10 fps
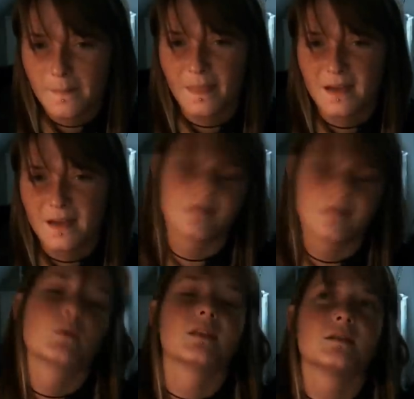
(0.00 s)
another
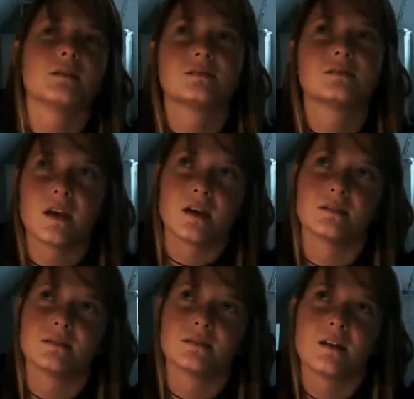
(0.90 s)
one of those
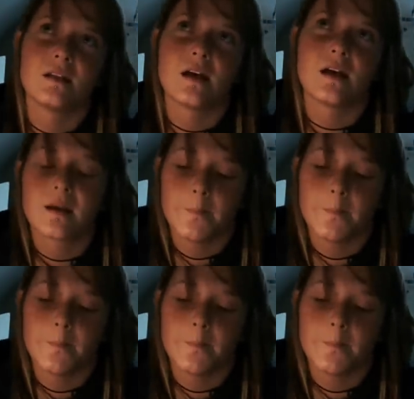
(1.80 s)
things, kind of